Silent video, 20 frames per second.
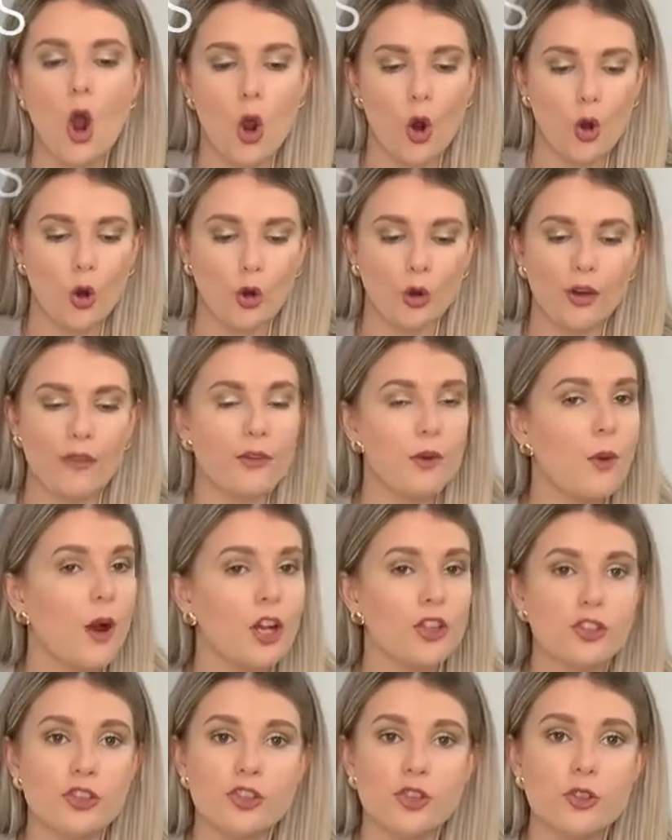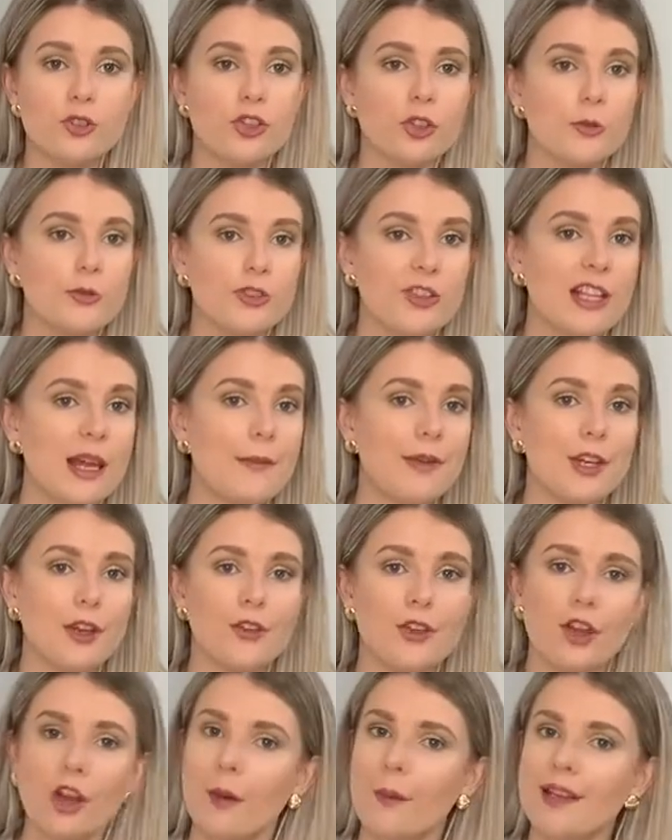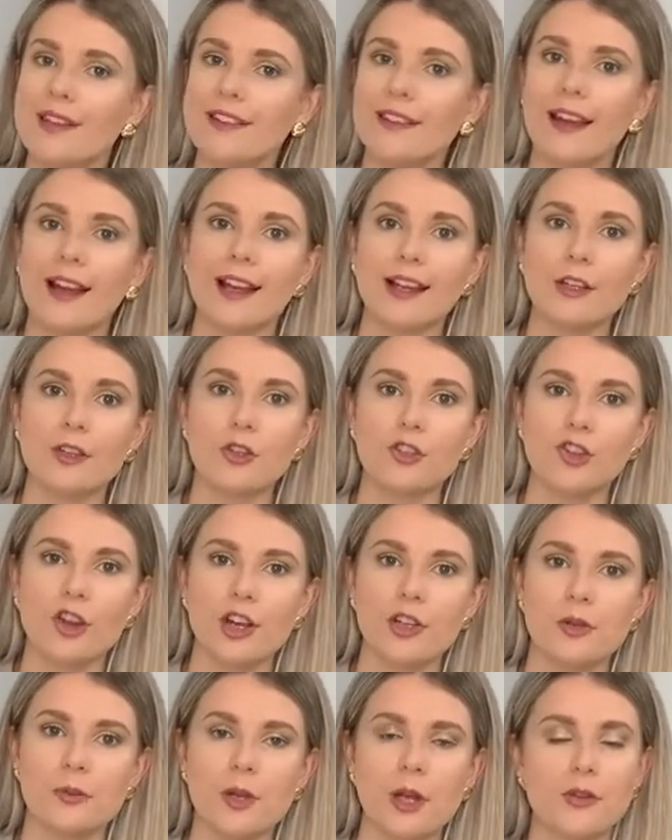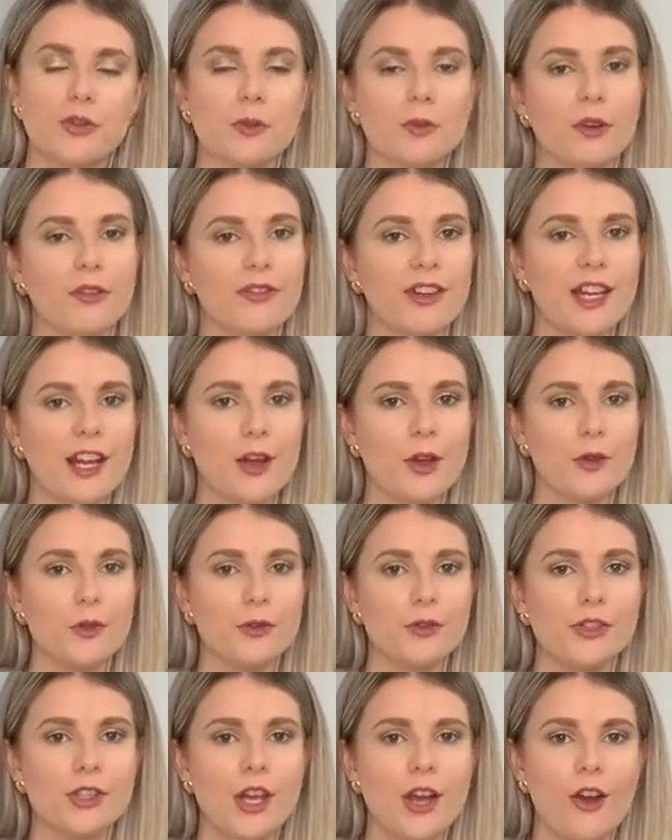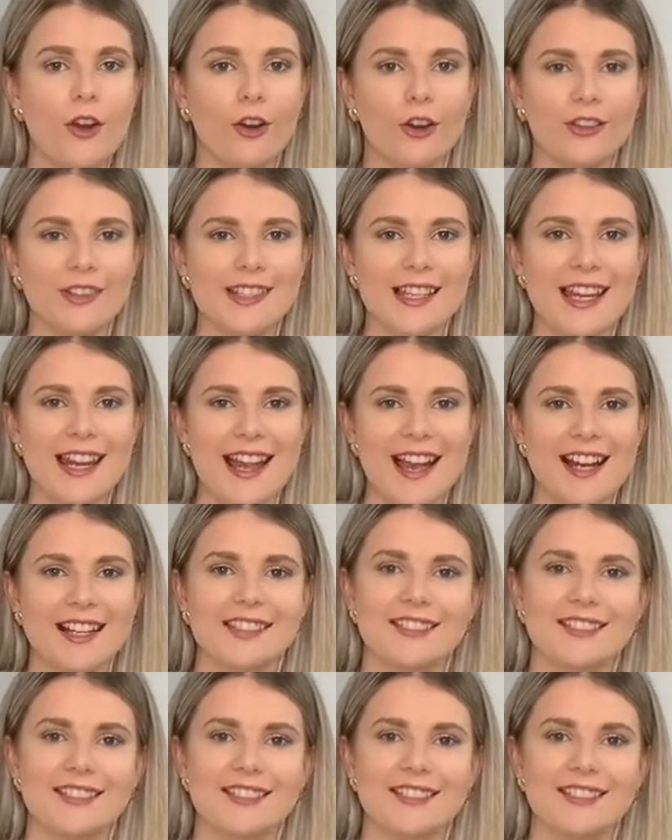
or if you are just YouTube just let me know in the comments and I can try and upload some more videos onto here